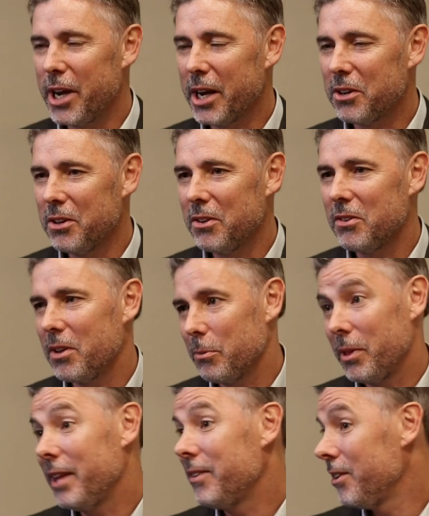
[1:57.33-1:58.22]
injections is say,
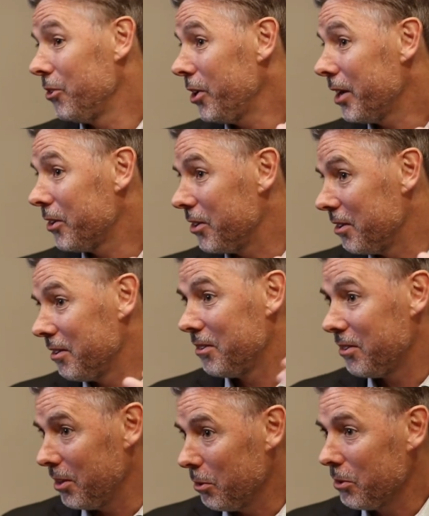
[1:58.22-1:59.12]
well, that's an injection.
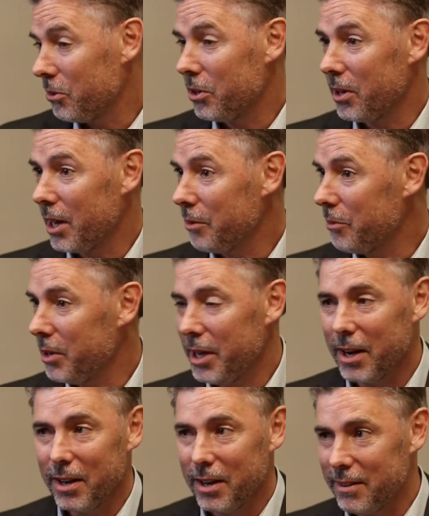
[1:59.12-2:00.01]
It's still it's still out of a
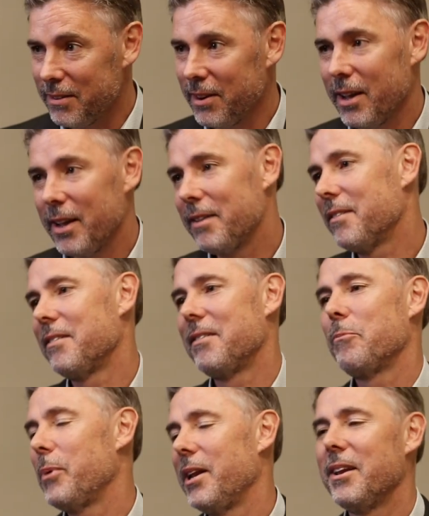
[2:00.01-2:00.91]
needle. It's not,
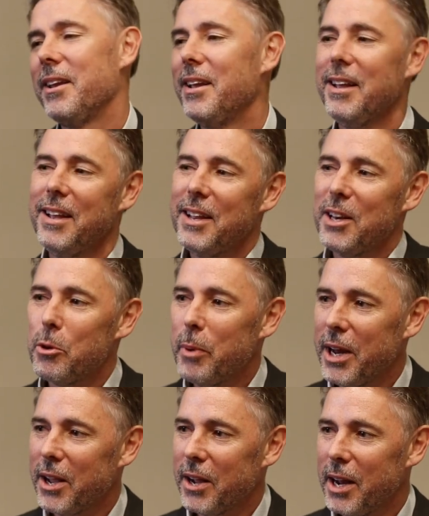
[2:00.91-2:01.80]
but
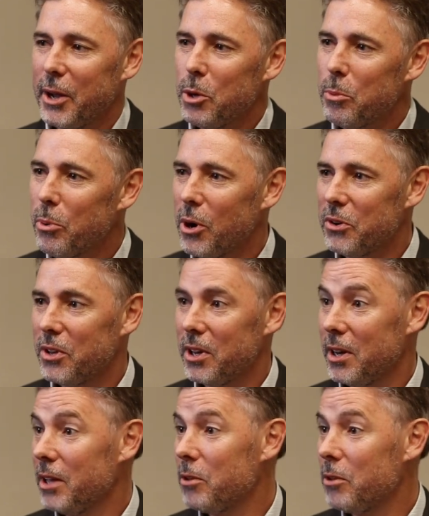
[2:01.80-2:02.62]
depending on how you parse it,